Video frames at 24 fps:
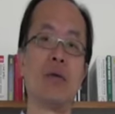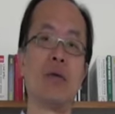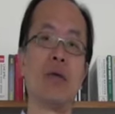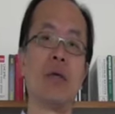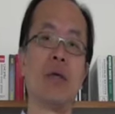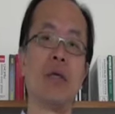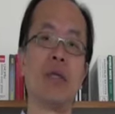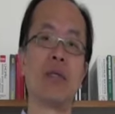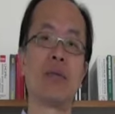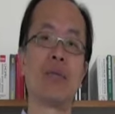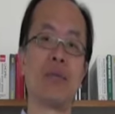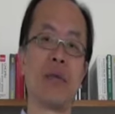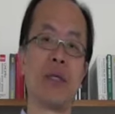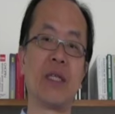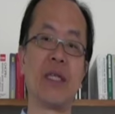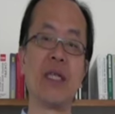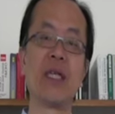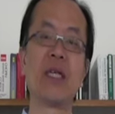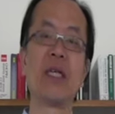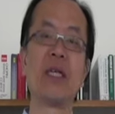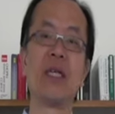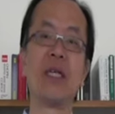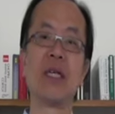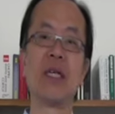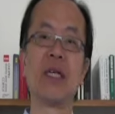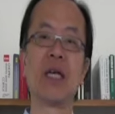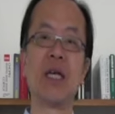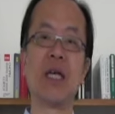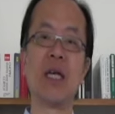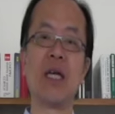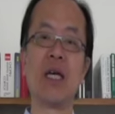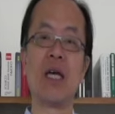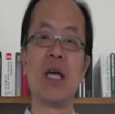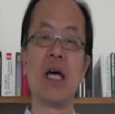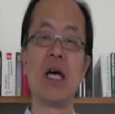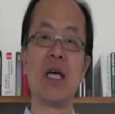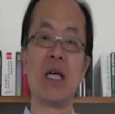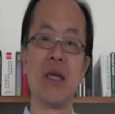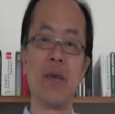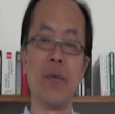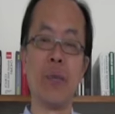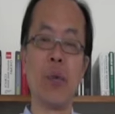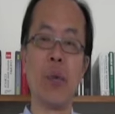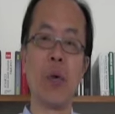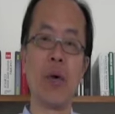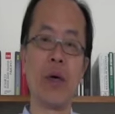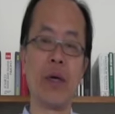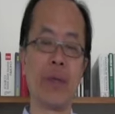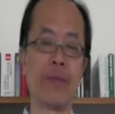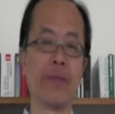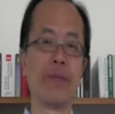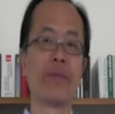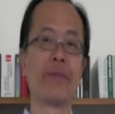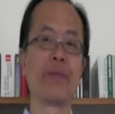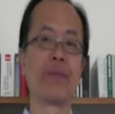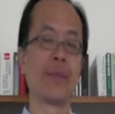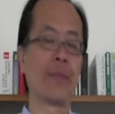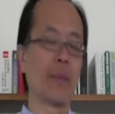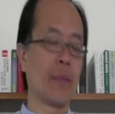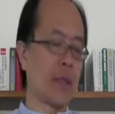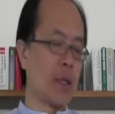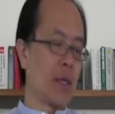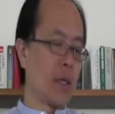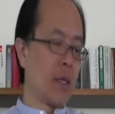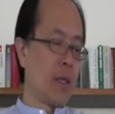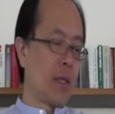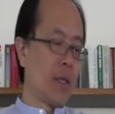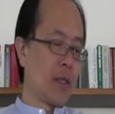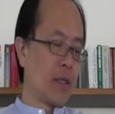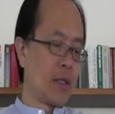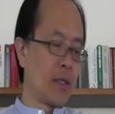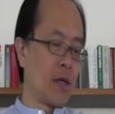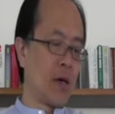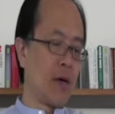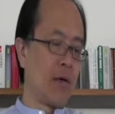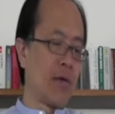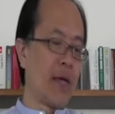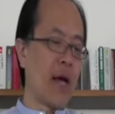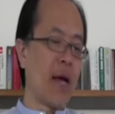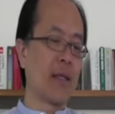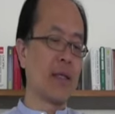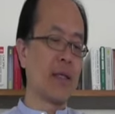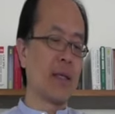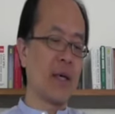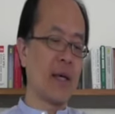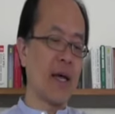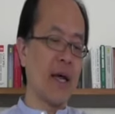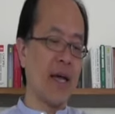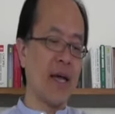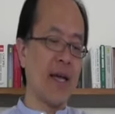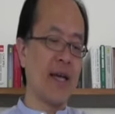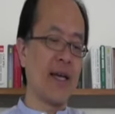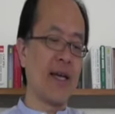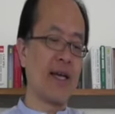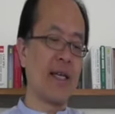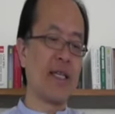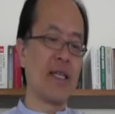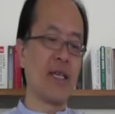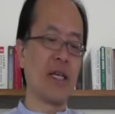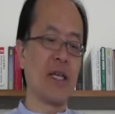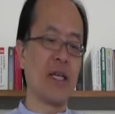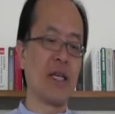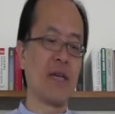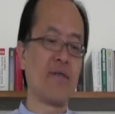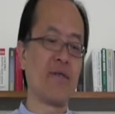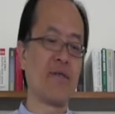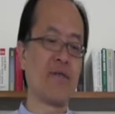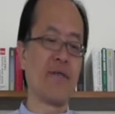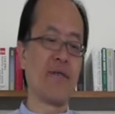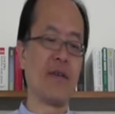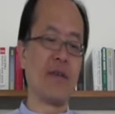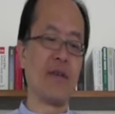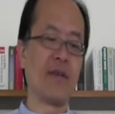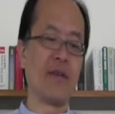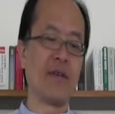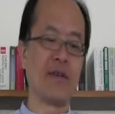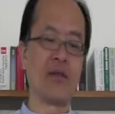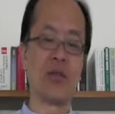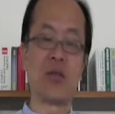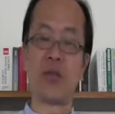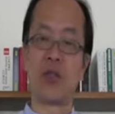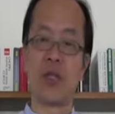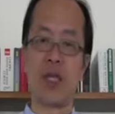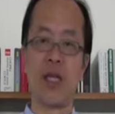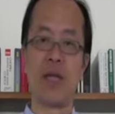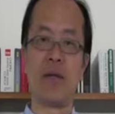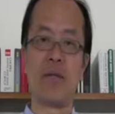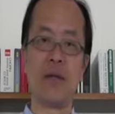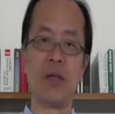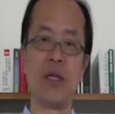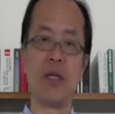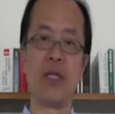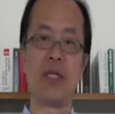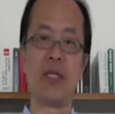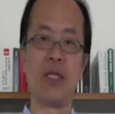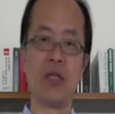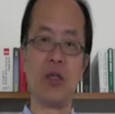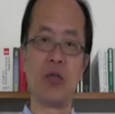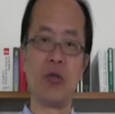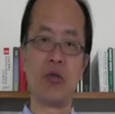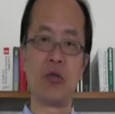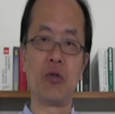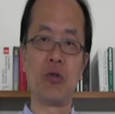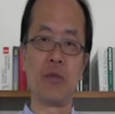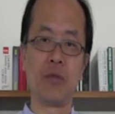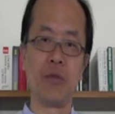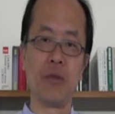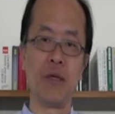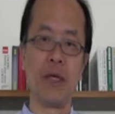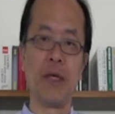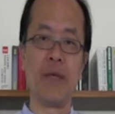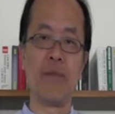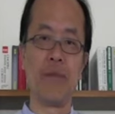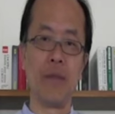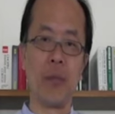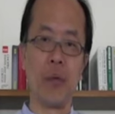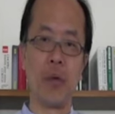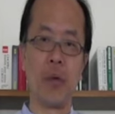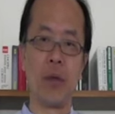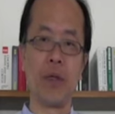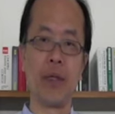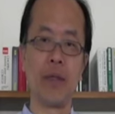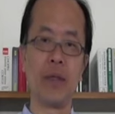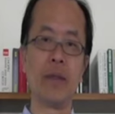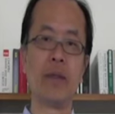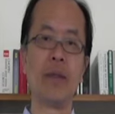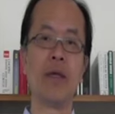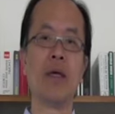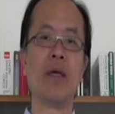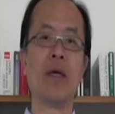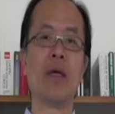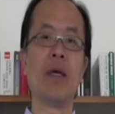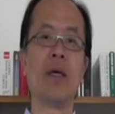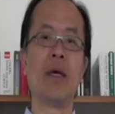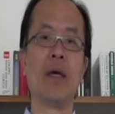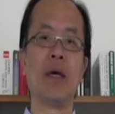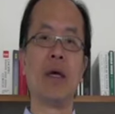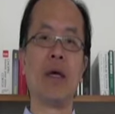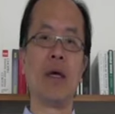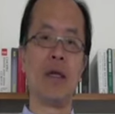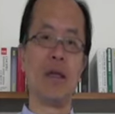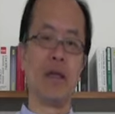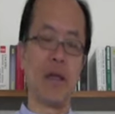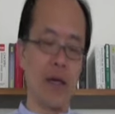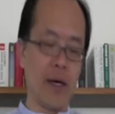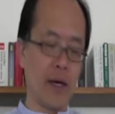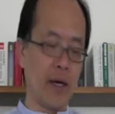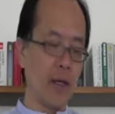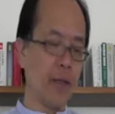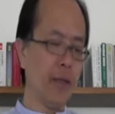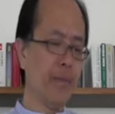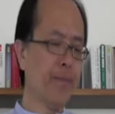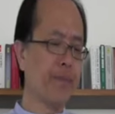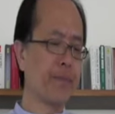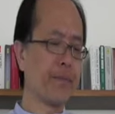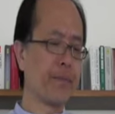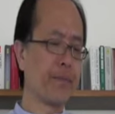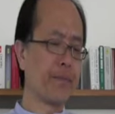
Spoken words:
is particularly important. So that's a kind of the sustainability issue important there.